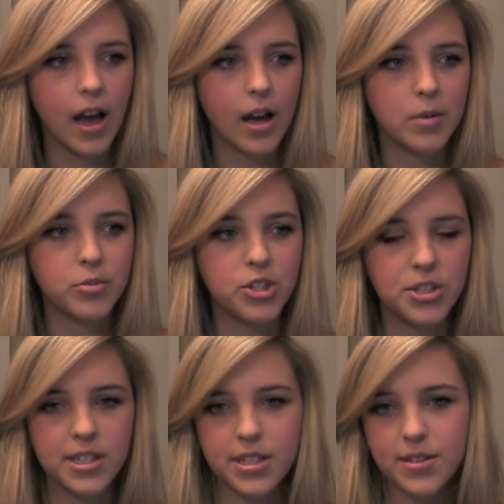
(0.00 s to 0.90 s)

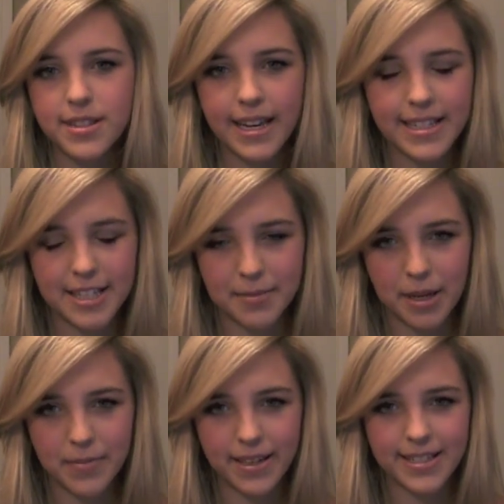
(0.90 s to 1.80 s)
Juicy Tuesday is like
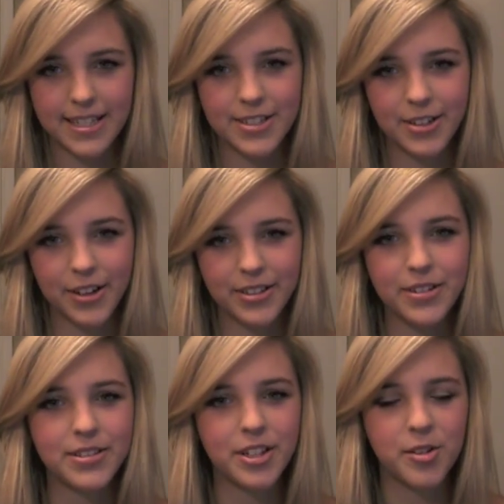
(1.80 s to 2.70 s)
my big sister on
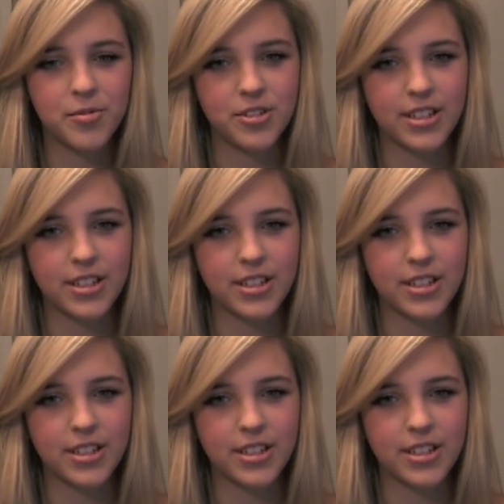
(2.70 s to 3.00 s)
YouTube.